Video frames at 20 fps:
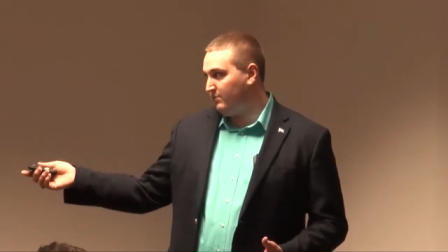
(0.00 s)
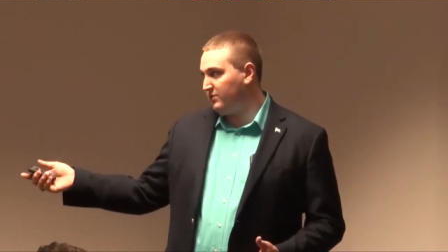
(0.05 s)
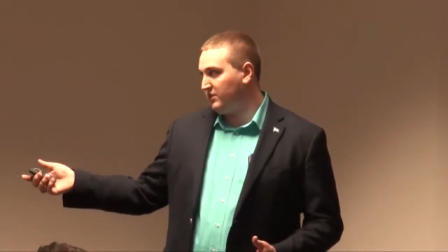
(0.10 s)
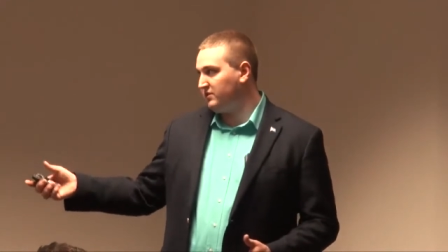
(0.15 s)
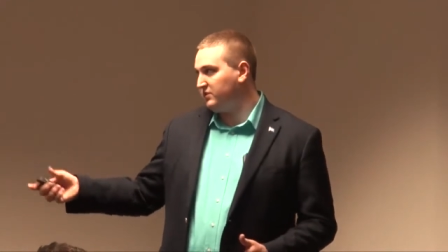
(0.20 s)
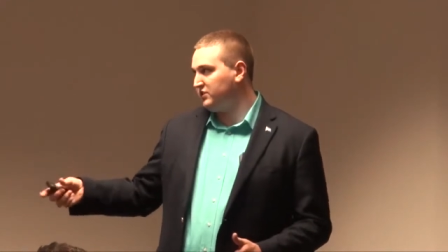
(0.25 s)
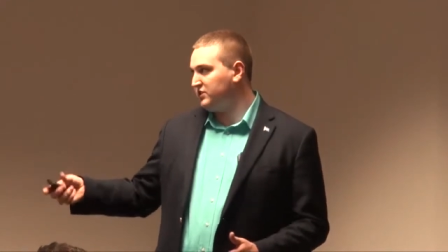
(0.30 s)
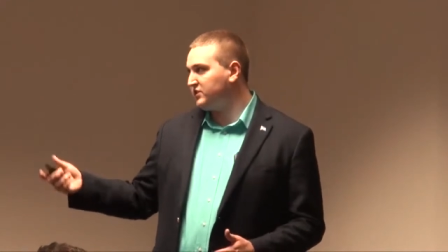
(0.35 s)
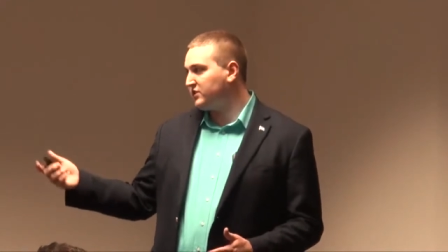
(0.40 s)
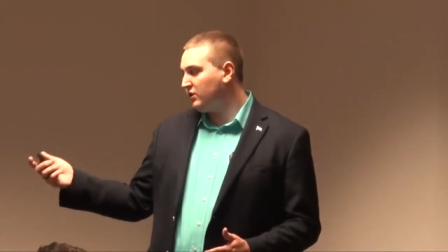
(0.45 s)
but
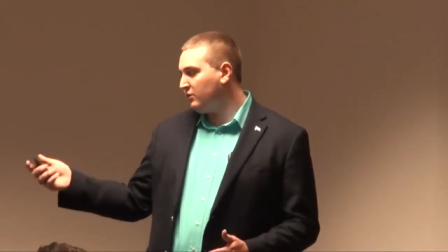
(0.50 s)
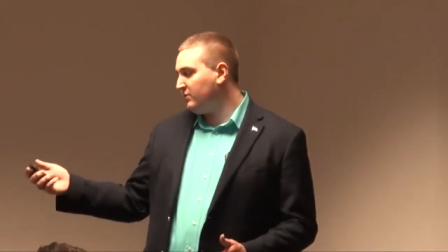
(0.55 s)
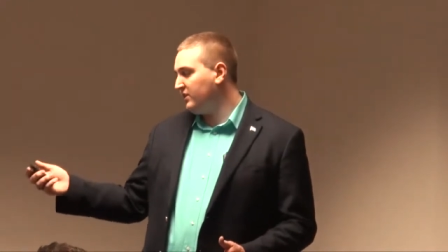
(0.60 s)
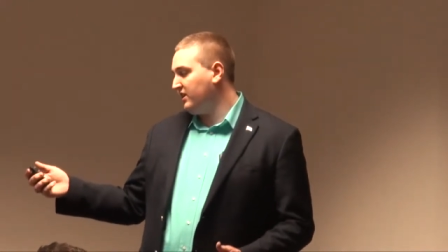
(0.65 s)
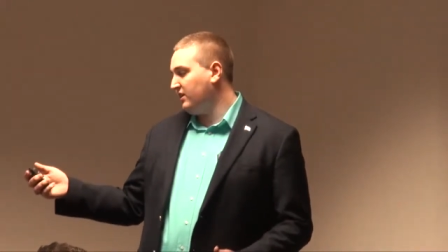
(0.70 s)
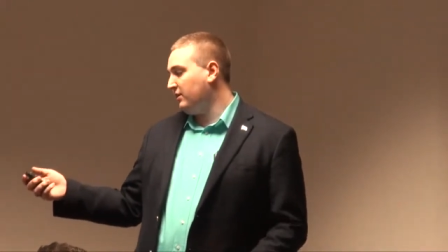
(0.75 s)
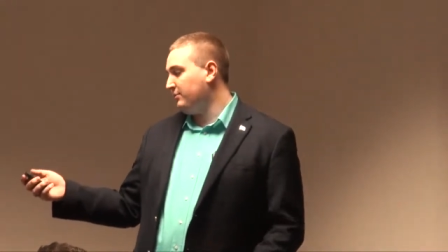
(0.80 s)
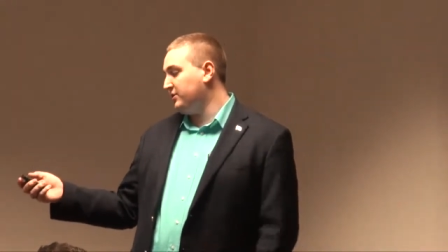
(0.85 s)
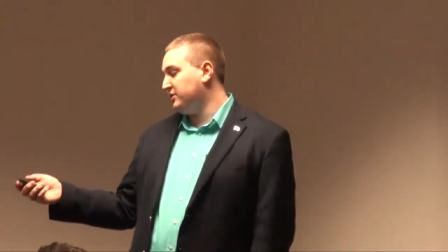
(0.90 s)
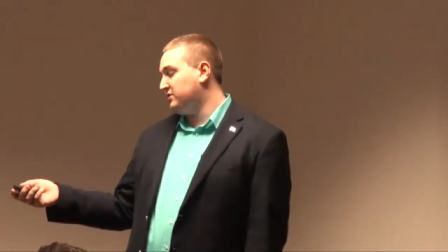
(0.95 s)
there's so
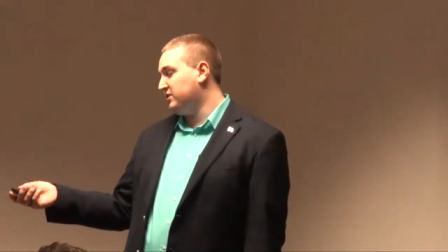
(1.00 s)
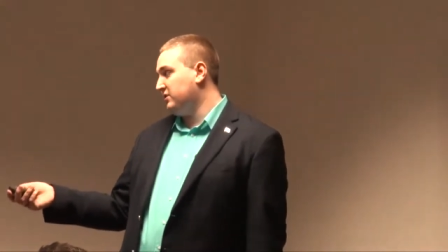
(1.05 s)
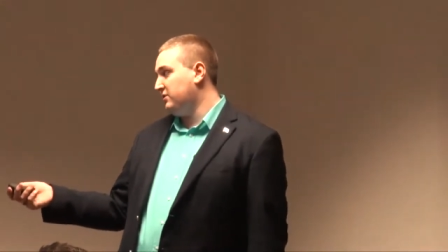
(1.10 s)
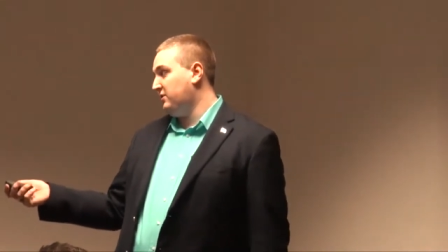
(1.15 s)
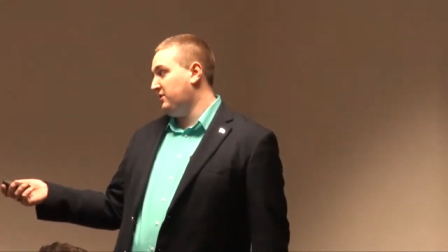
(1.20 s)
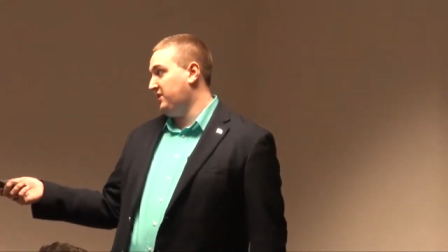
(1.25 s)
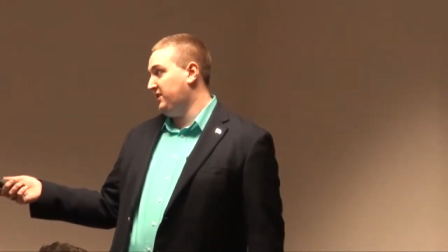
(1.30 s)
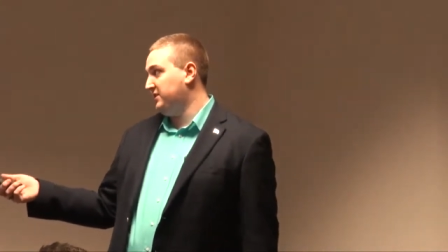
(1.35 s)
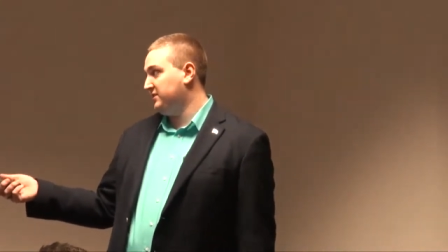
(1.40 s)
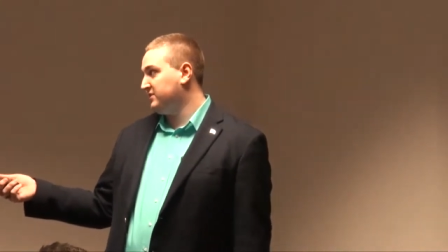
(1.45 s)
many
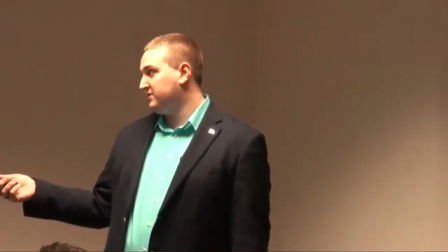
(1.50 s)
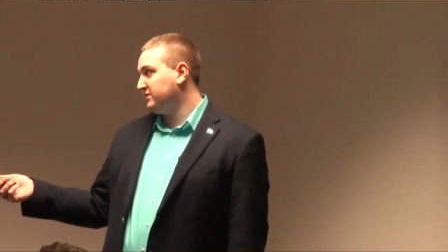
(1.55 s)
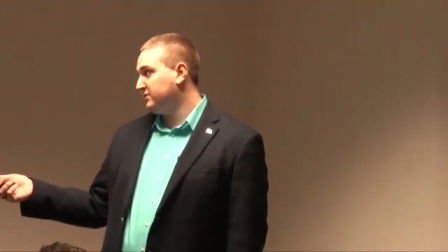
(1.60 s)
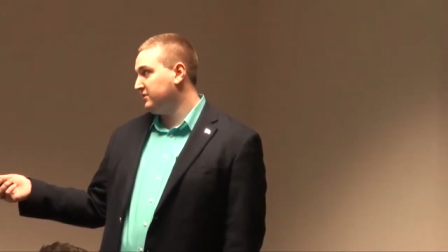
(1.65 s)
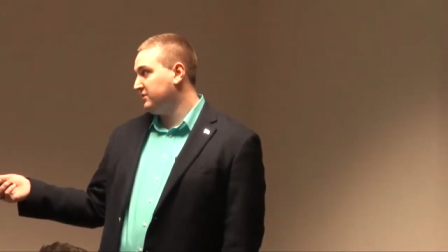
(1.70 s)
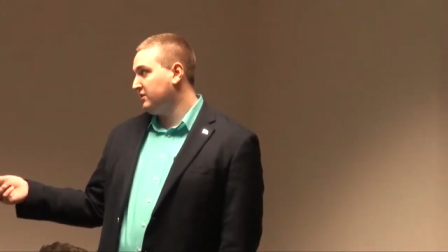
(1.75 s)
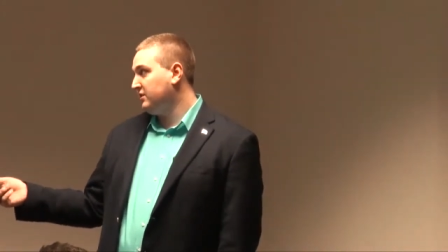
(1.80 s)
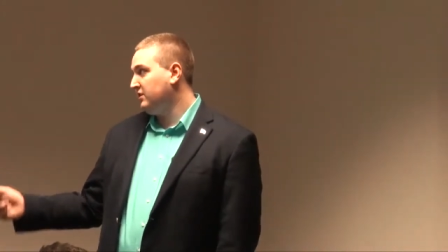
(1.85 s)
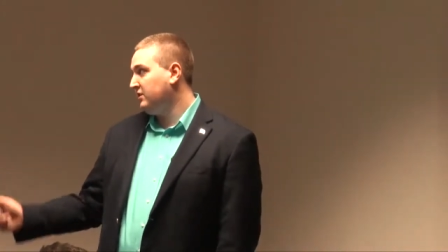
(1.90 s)
opportunities